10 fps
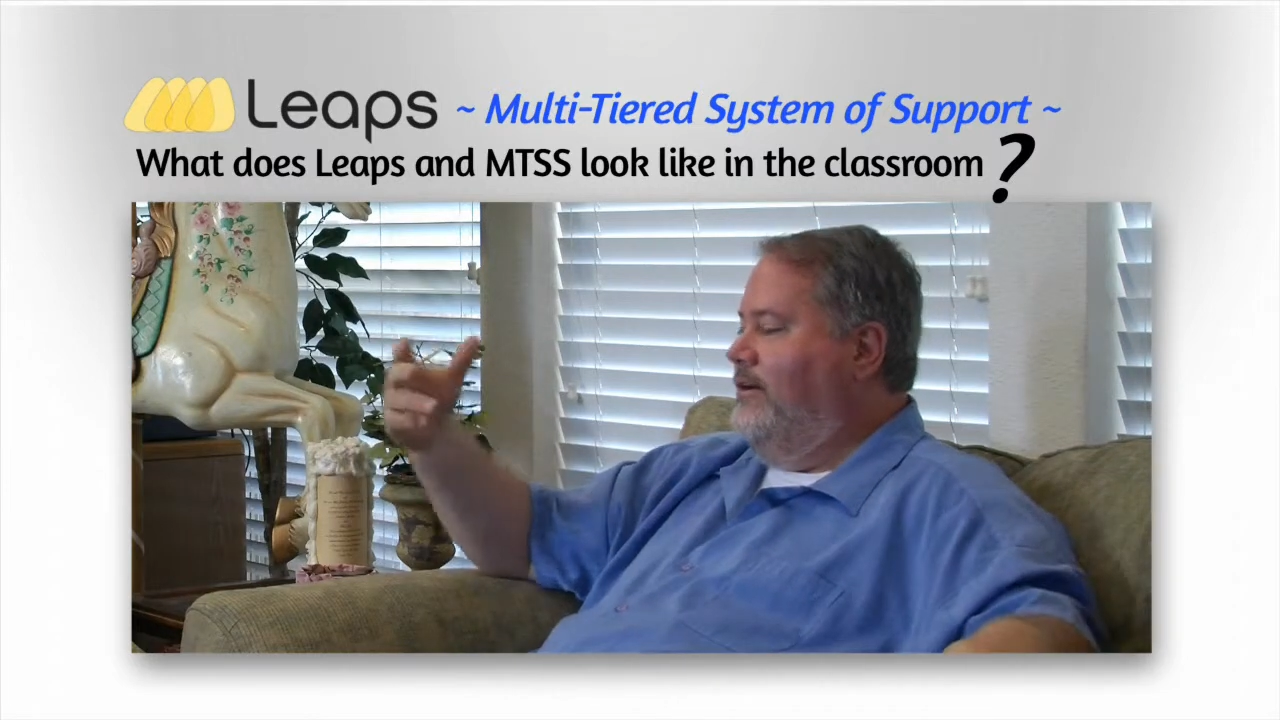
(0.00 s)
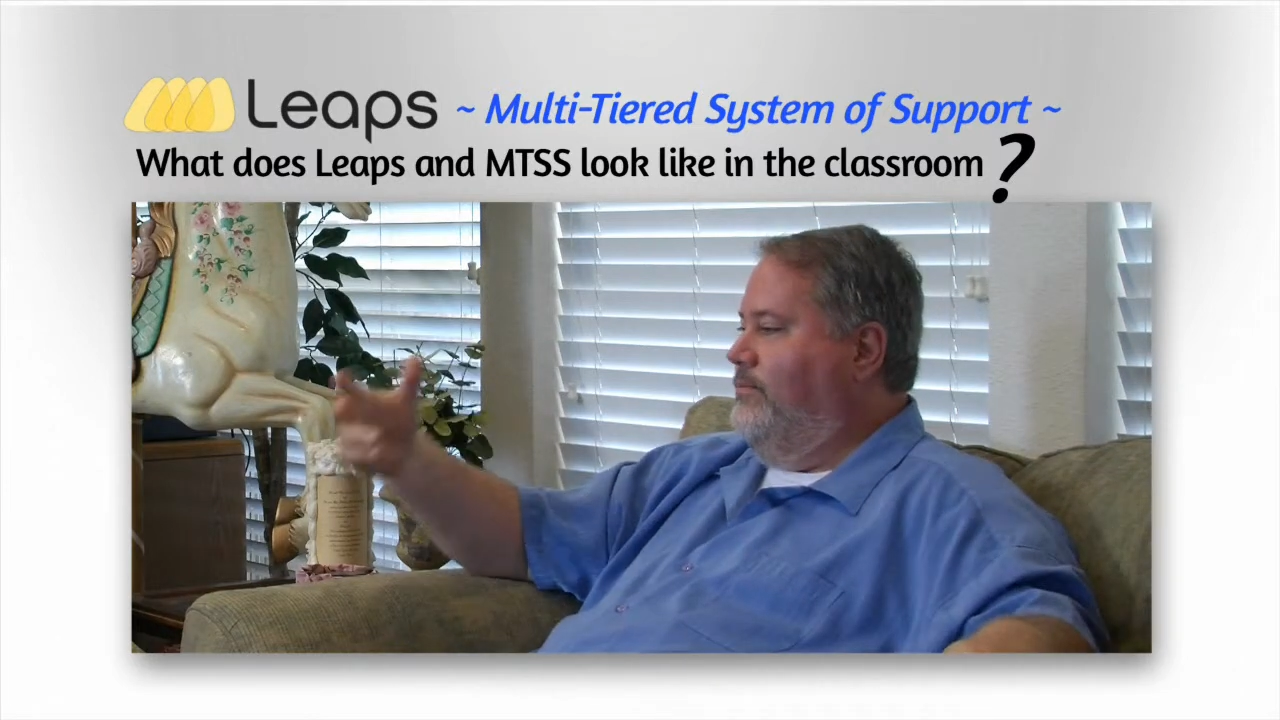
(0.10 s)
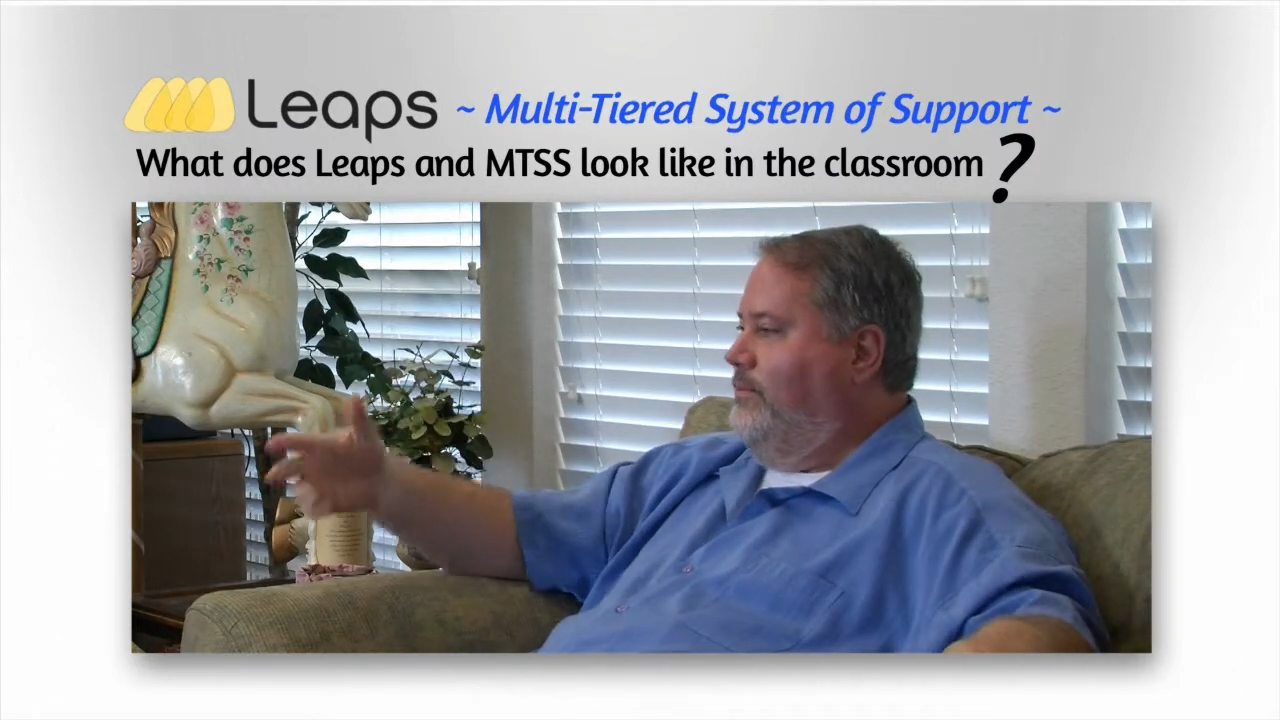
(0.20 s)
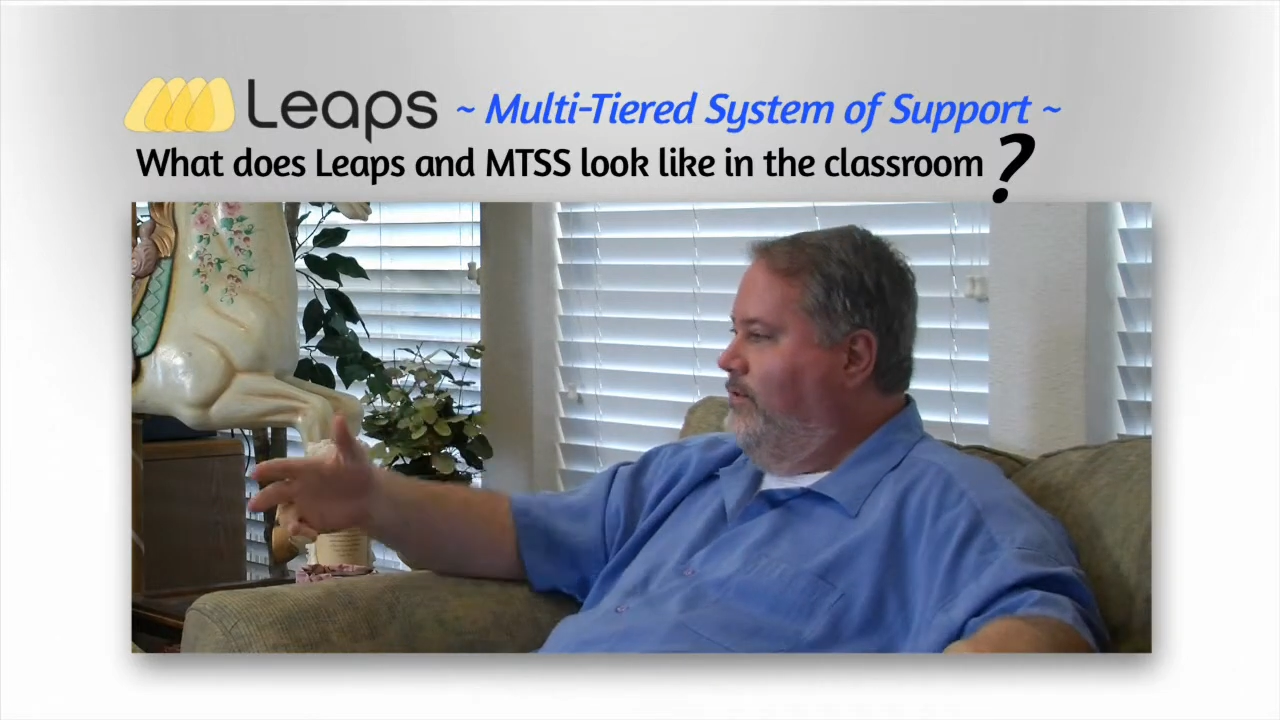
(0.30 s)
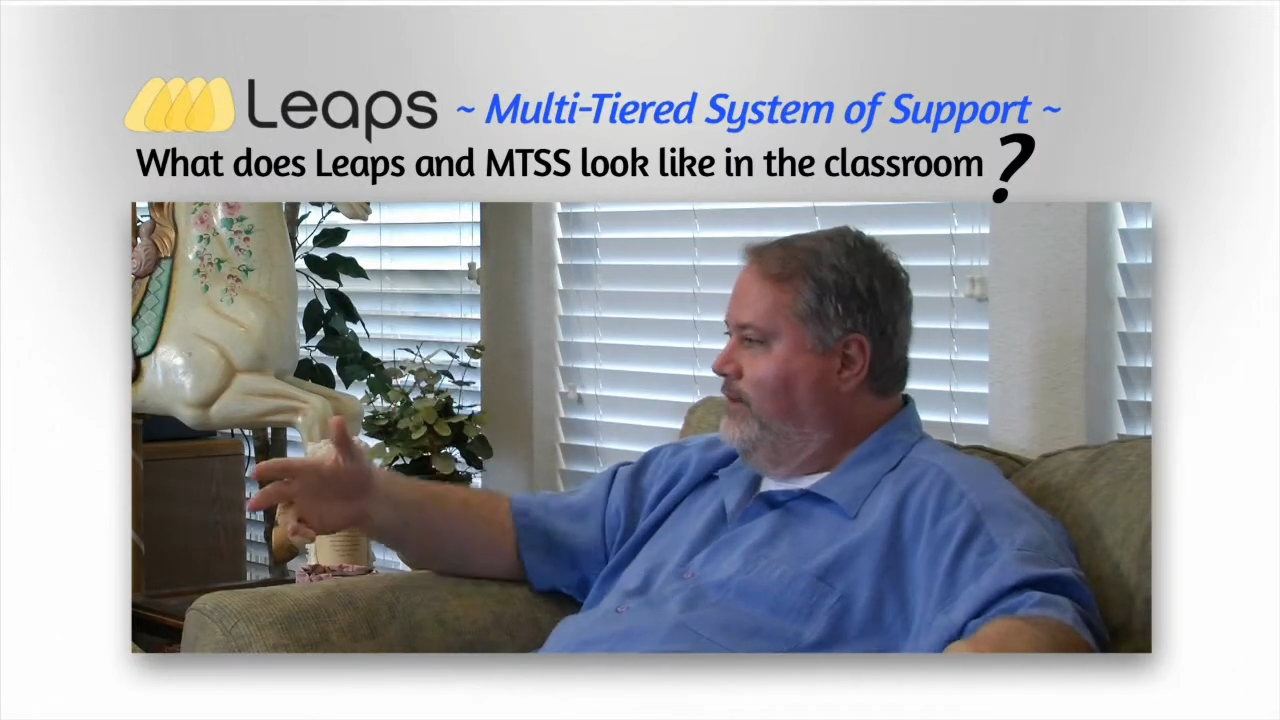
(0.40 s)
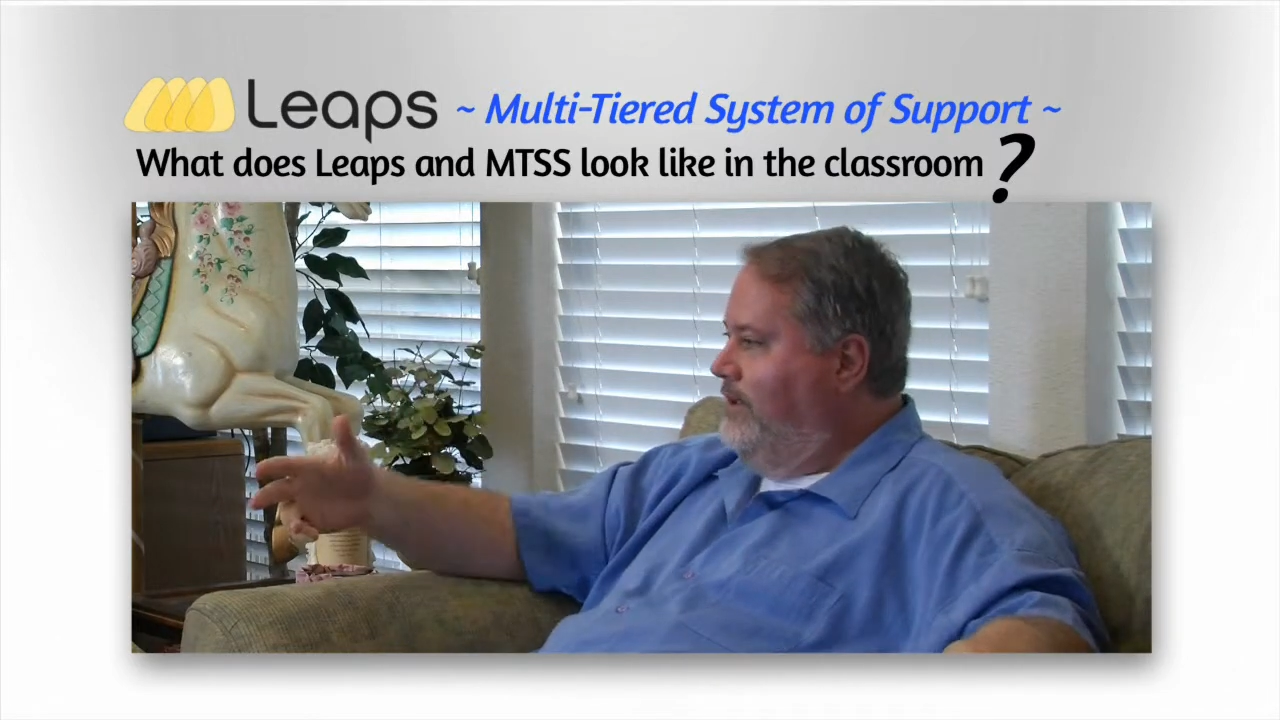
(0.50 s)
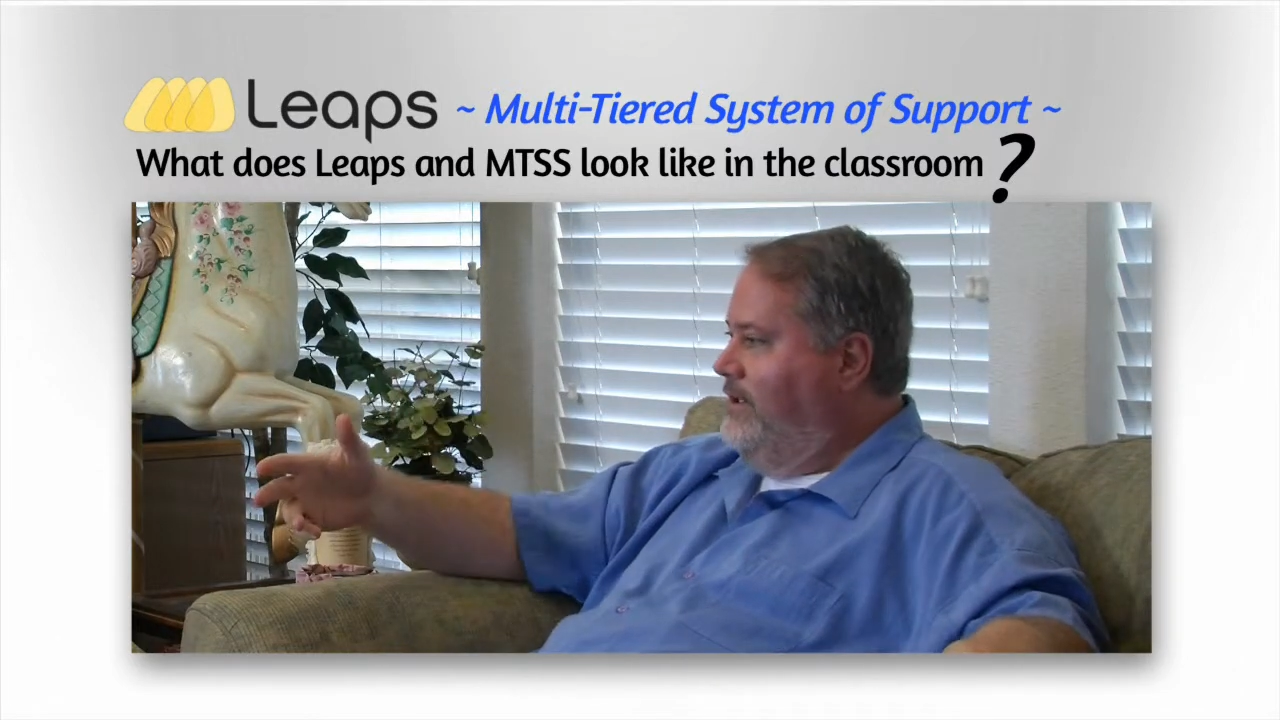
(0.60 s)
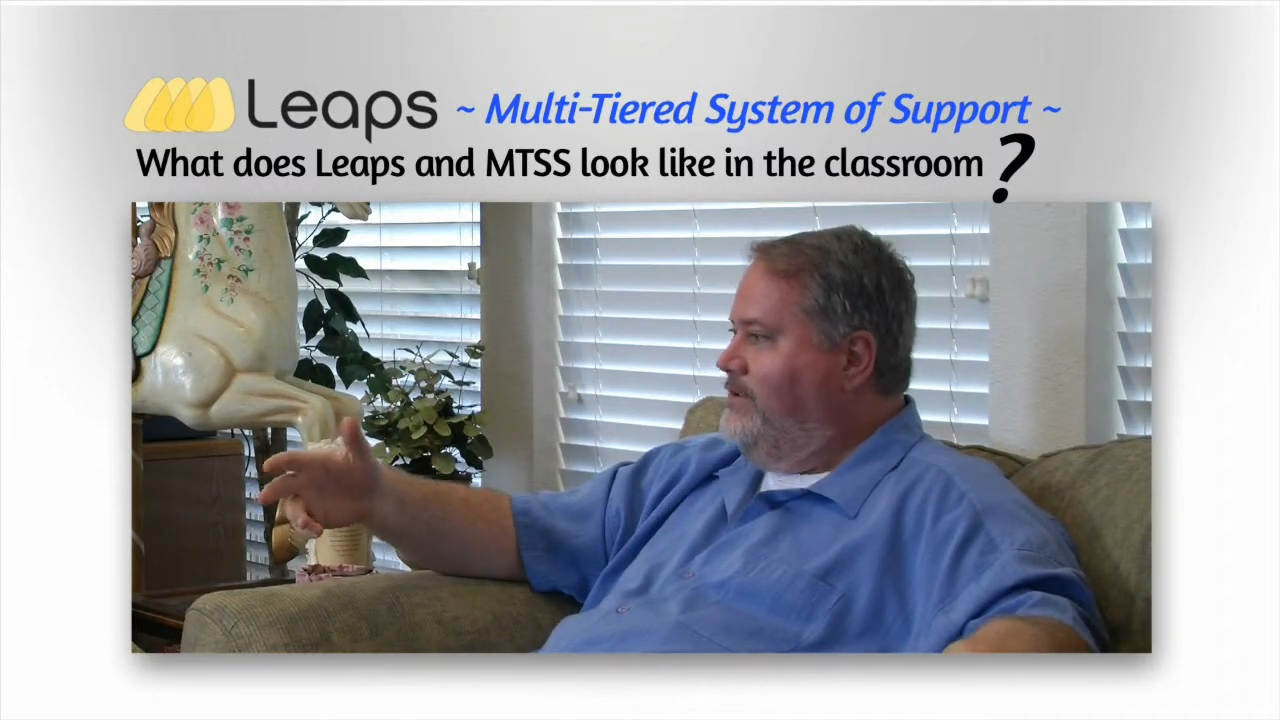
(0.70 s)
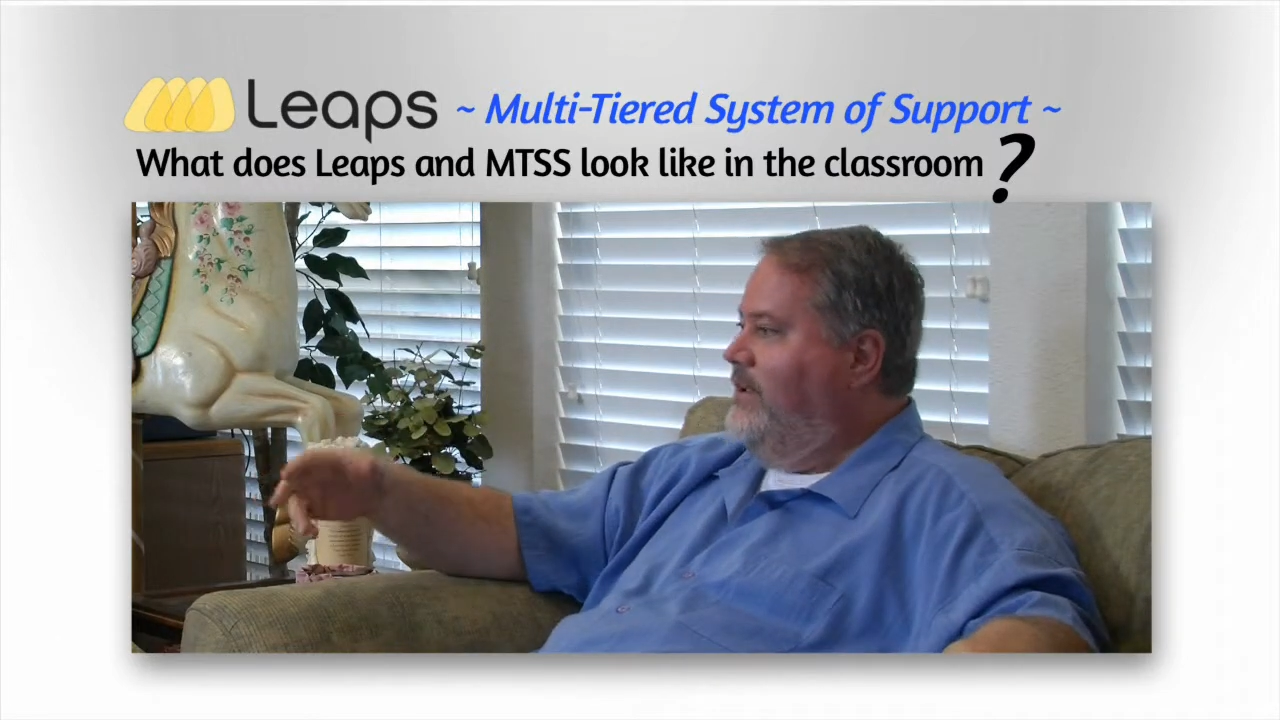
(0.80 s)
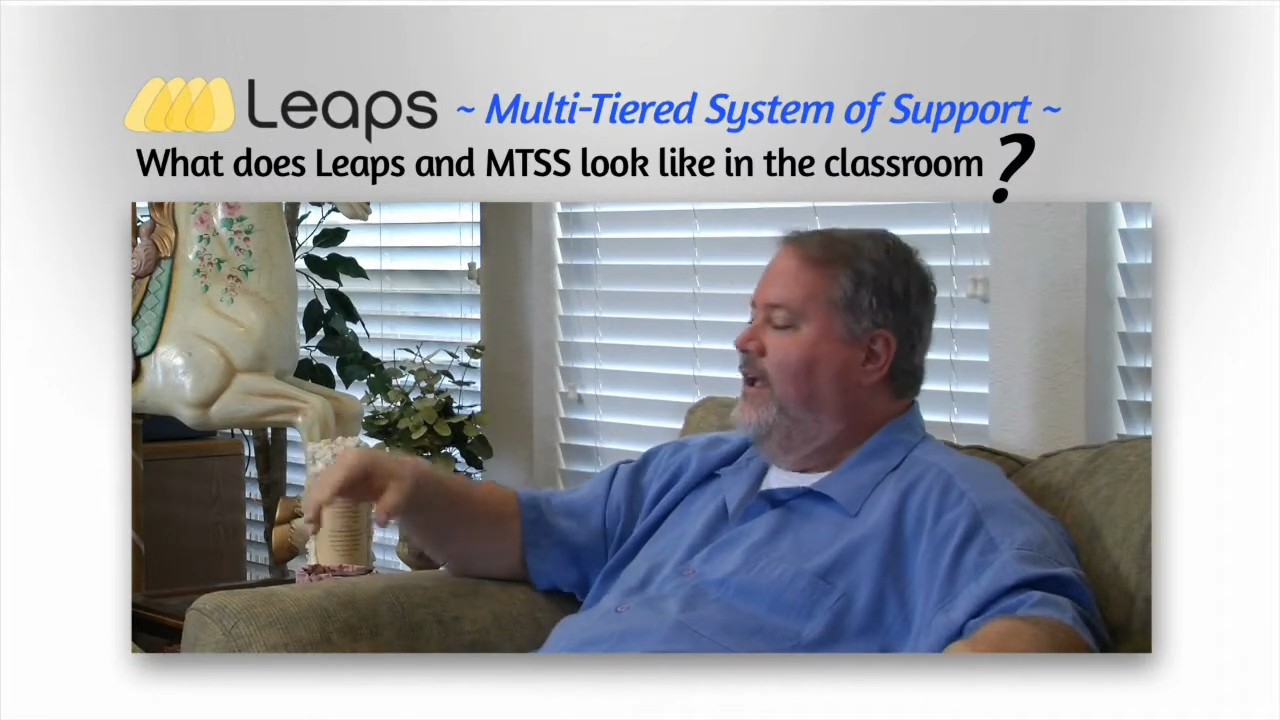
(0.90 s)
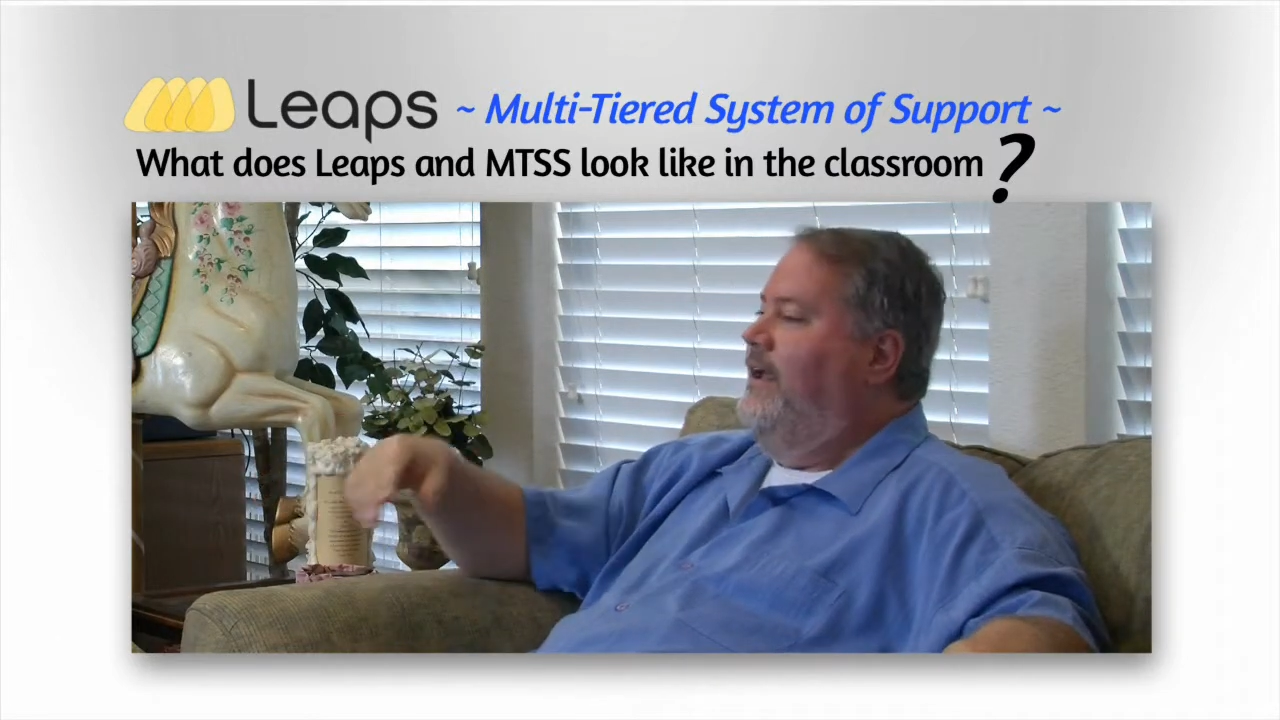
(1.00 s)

communities,